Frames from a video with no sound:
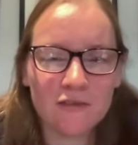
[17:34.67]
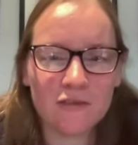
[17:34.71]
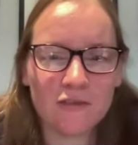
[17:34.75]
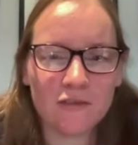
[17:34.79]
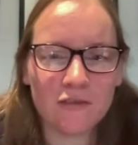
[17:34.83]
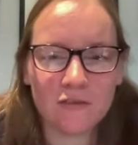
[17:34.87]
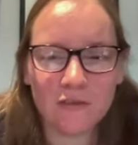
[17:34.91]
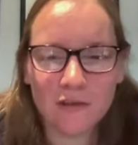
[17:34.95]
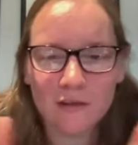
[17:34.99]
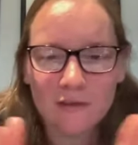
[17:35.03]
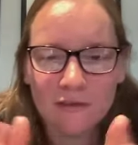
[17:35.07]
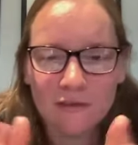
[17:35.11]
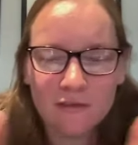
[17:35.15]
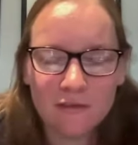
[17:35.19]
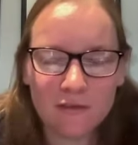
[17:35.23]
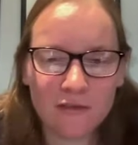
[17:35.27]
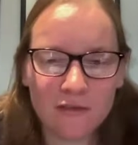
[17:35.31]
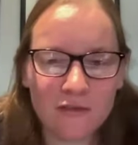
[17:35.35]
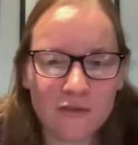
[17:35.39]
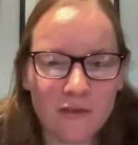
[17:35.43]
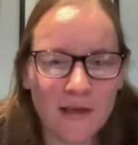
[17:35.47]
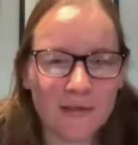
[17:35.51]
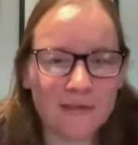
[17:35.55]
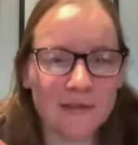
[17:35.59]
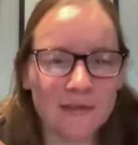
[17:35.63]
just
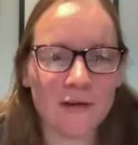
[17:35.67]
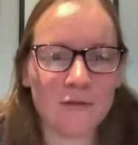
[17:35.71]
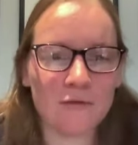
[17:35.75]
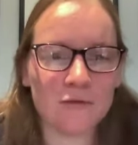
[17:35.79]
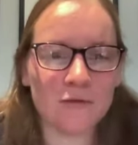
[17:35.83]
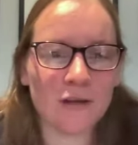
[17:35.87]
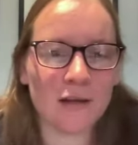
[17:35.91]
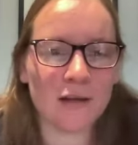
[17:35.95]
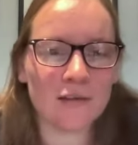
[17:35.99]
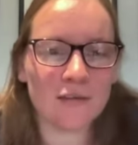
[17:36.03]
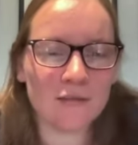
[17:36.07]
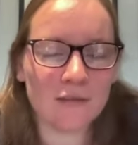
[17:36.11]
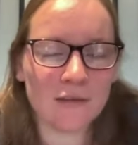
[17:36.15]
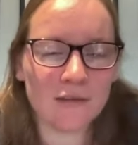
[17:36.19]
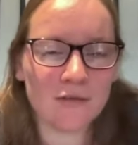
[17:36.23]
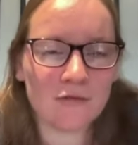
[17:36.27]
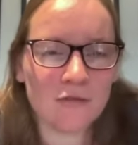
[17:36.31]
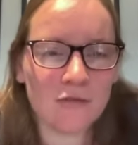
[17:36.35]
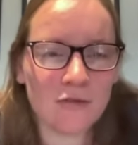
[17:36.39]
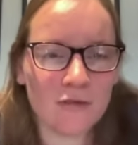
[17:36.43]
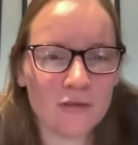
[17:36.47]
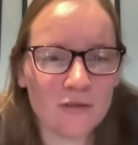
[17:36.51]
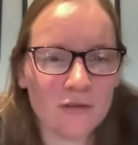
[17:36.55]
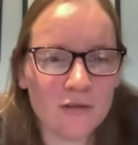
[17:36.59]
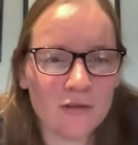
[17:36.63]
set out nicely
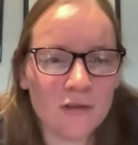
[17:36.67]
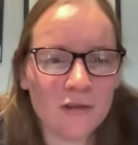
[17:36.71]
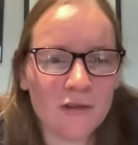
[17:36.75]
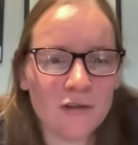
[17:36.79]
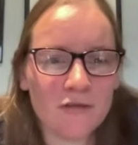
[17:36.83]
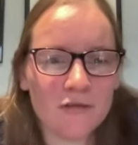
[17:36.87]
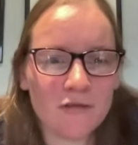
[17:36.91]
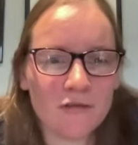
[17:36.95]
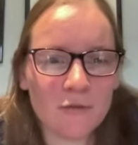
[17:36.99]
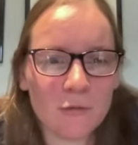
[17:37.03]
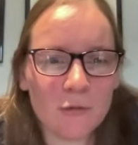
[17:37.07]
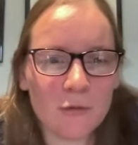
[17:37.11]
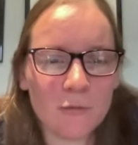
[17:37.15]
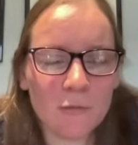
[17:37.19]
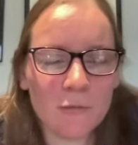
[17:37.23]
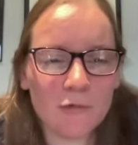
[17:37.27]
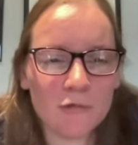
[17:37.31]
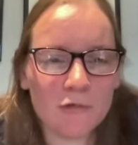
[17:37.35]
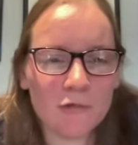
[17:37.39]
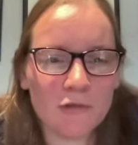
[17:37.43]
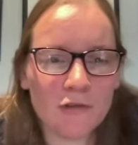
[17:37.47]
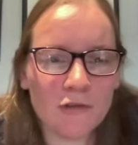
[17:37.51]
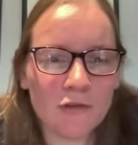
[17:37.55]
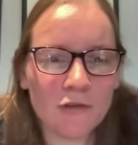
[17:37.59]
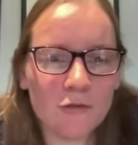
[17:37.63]
for people
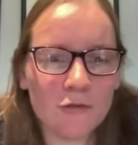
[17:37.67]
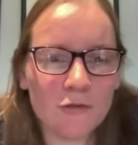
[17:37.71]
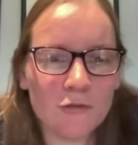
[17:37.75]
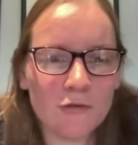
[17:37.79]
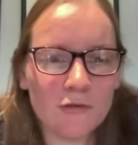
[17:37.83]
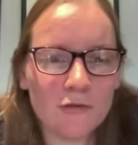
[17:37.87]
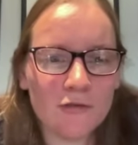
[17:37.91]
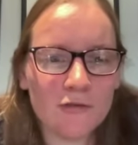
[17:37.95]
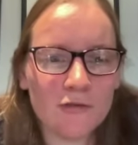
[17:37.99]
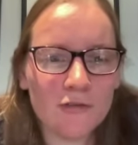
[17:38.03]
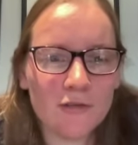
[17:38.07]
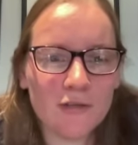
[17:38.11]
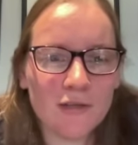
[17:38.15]
to use